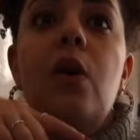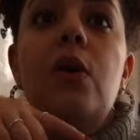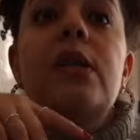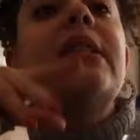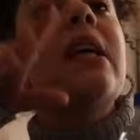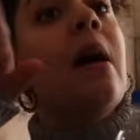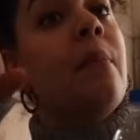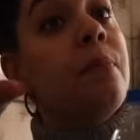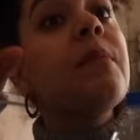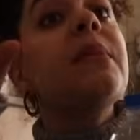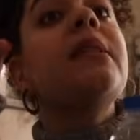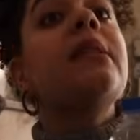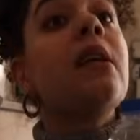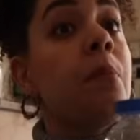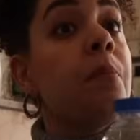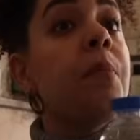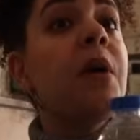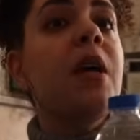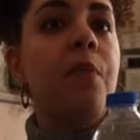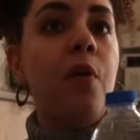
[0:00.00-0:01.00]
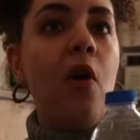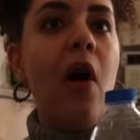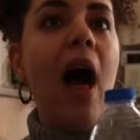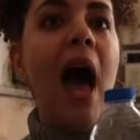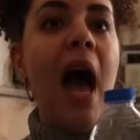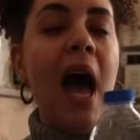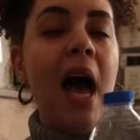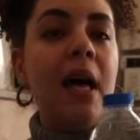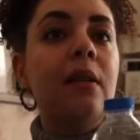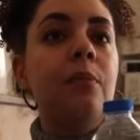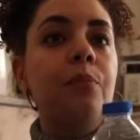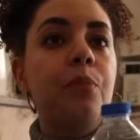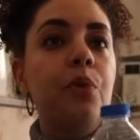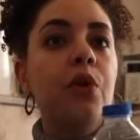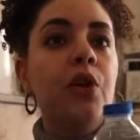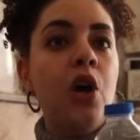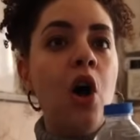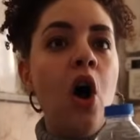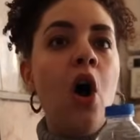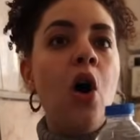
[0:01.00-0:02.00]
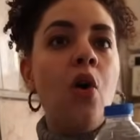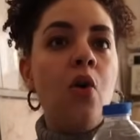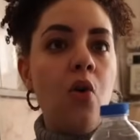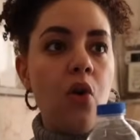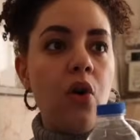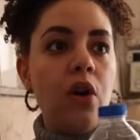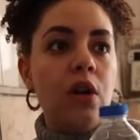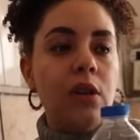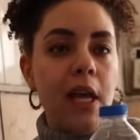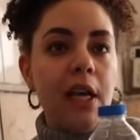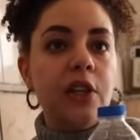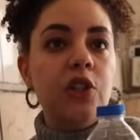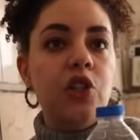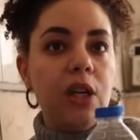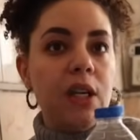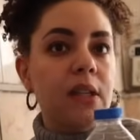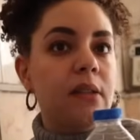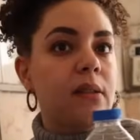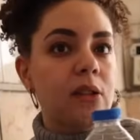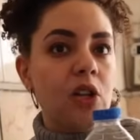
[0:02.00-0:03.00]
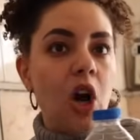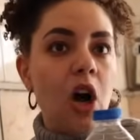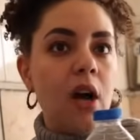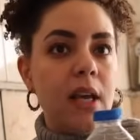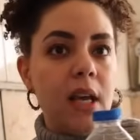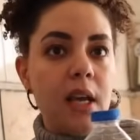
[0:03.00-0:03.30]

Some people add bouillon or like chicken stock